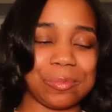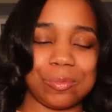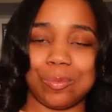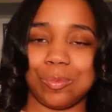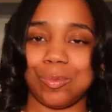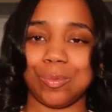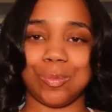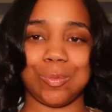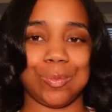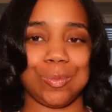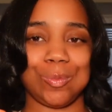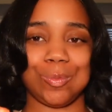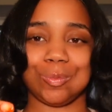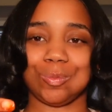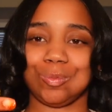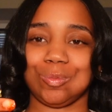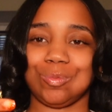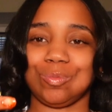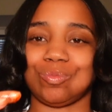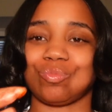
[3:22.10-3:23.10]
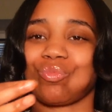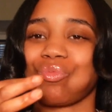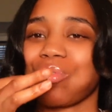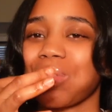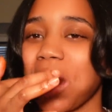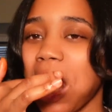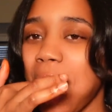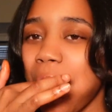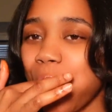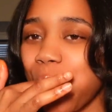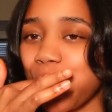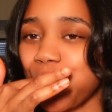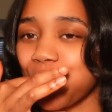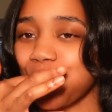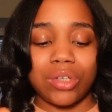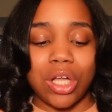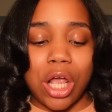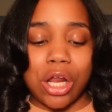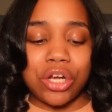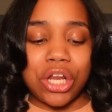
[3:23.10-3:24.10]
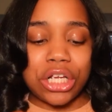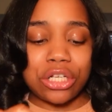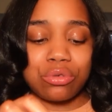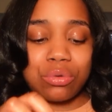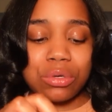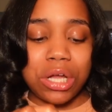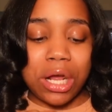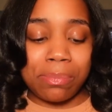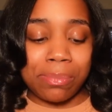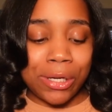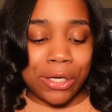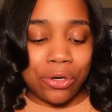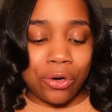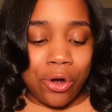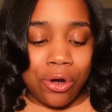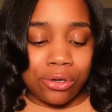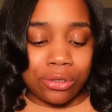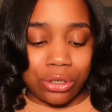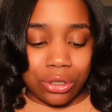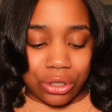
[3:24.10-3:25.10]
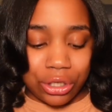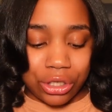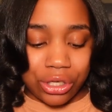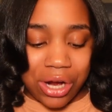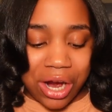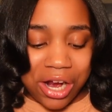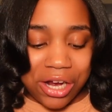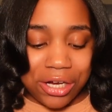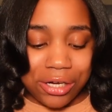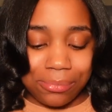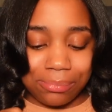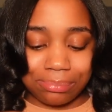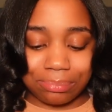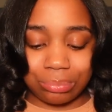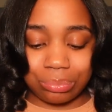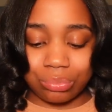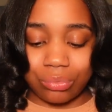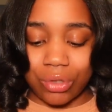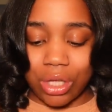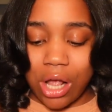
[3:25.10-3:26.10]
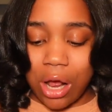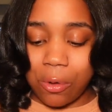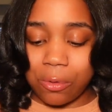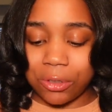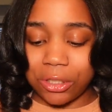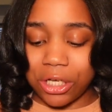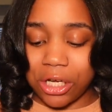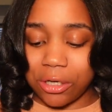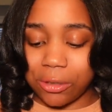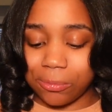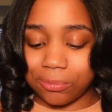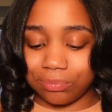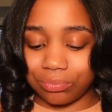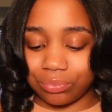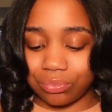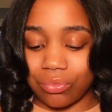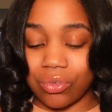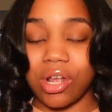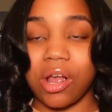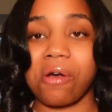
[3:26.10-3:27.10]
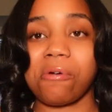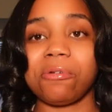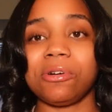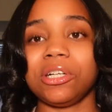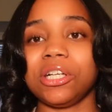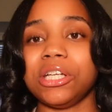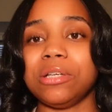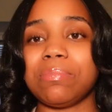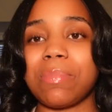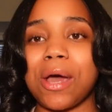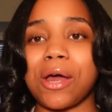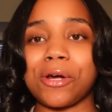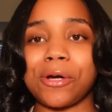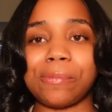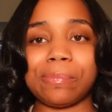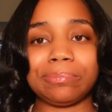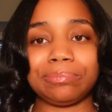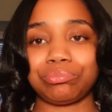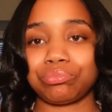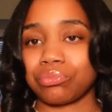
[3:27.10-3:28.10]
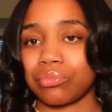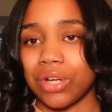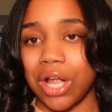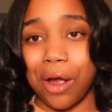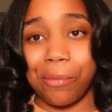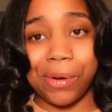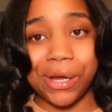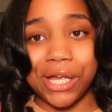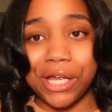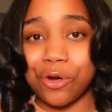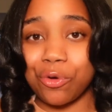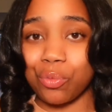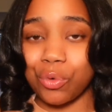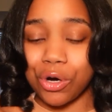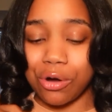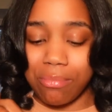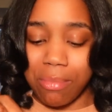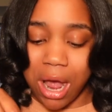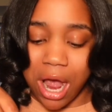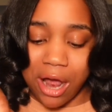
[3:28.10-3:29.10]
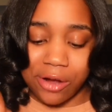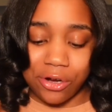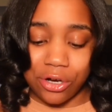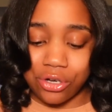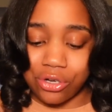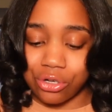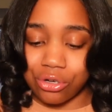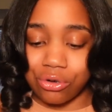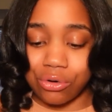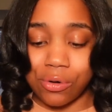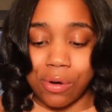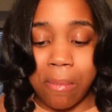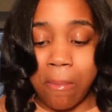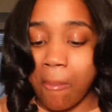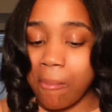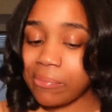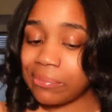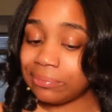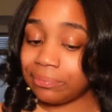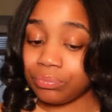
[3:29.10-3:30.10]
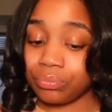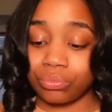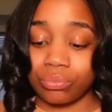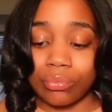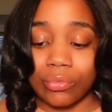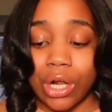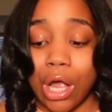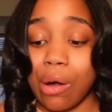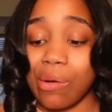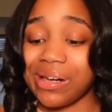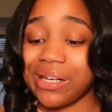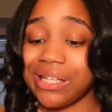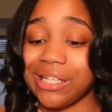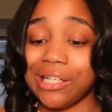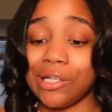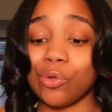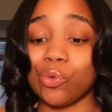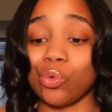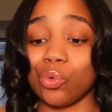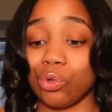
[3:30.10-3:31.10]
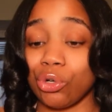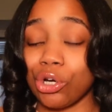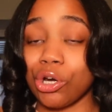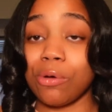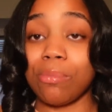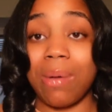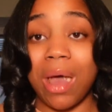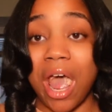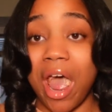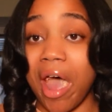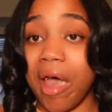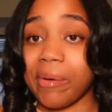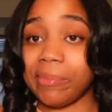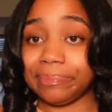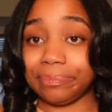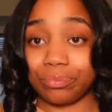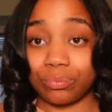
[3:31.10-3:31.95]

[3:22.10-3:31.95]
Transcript: Mm, mm, mm, Next week, I plan on going on a diet. I want to help. I want to eat better. I've been eating real bad. Nurse school, eating real bad.